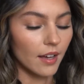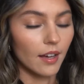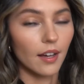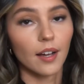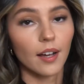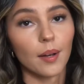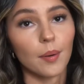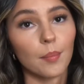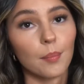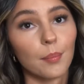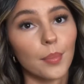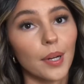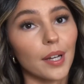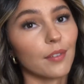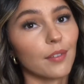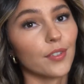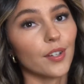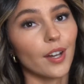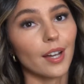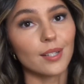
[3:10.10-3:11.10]
Um, but
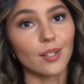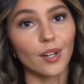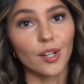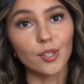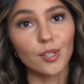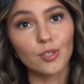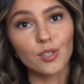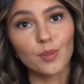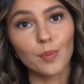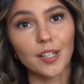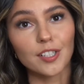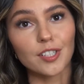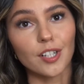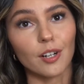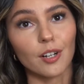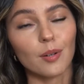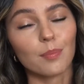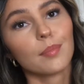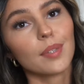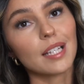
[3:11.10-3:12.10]
if you guys are new to my
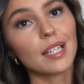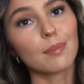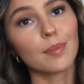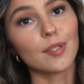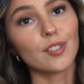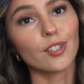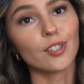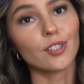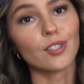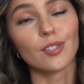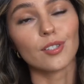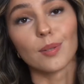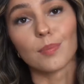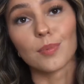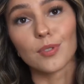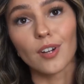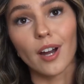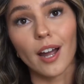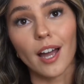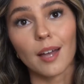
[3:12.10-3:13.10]
channel, please be sure to
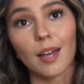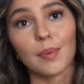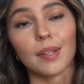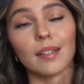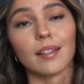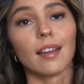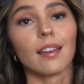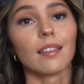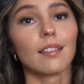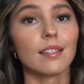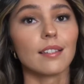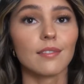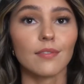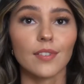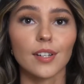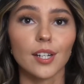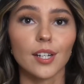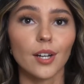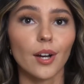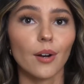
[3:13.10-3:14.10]
subscribe and like this
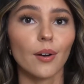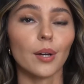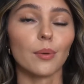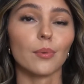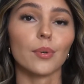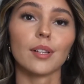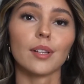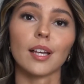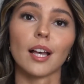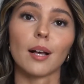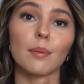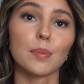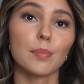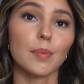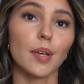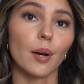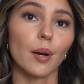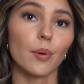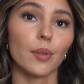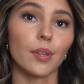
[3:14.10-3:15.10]
video. It really helps
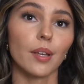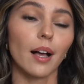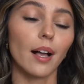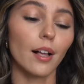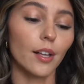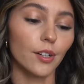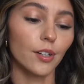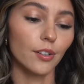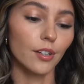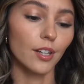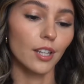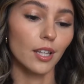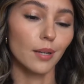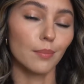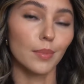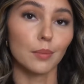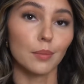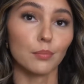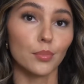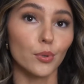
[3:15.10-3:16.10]
me out with the algorithm
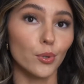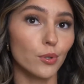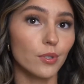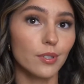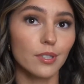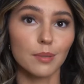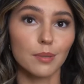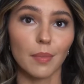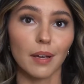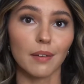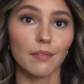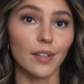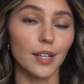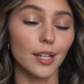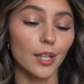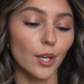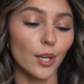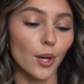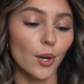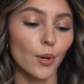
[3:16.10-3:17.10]
and boosts my
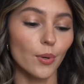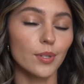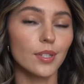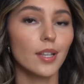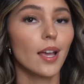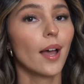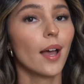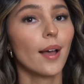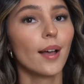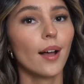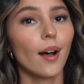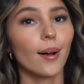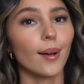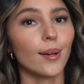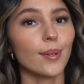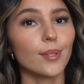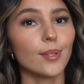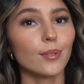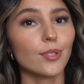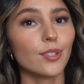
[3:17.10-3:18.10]
videos.
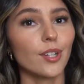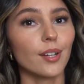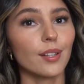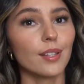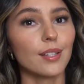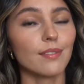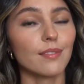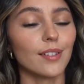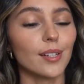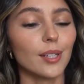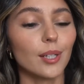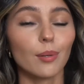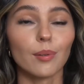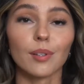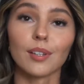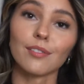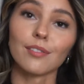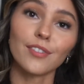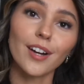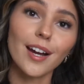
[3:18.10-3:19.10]
Also share this video with
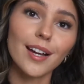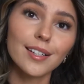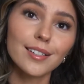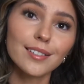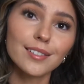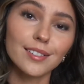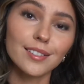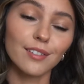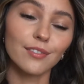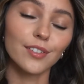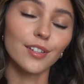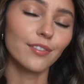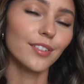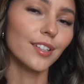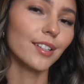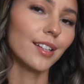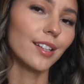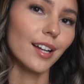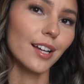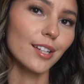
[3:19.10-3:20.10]
a friend if you're
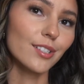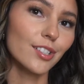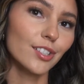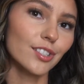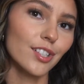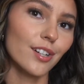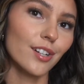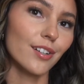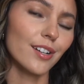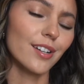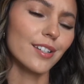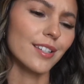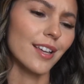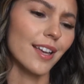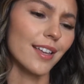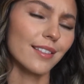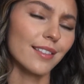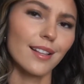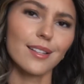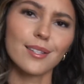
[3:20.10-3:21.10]
feeling extra generous,
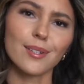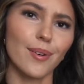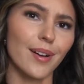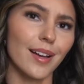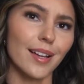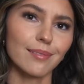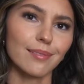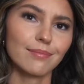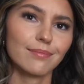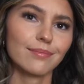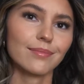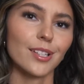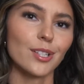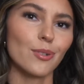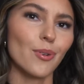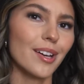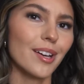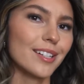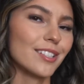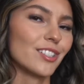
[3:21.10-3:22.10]
and let's go ahead. Let's
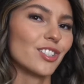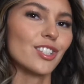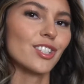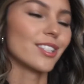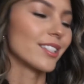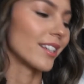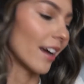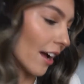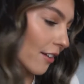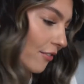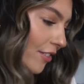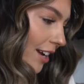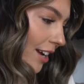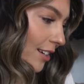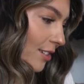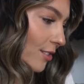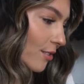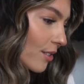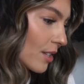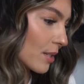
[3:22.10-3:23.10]
go ahead and just dive right
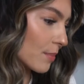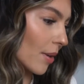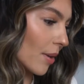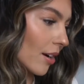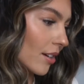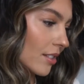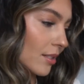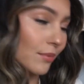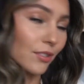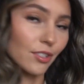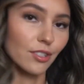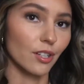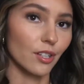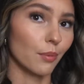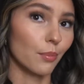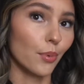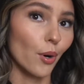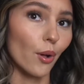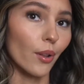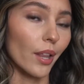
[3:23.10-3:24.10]
into this box. I'm just going
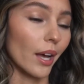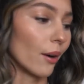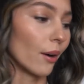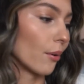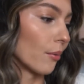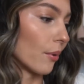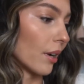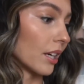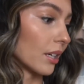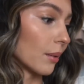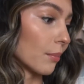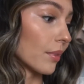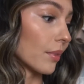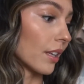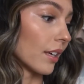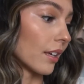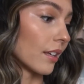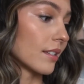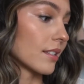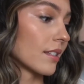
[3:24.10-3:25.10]
to pull out random
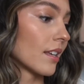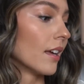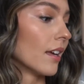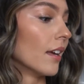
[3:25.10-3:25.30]
things.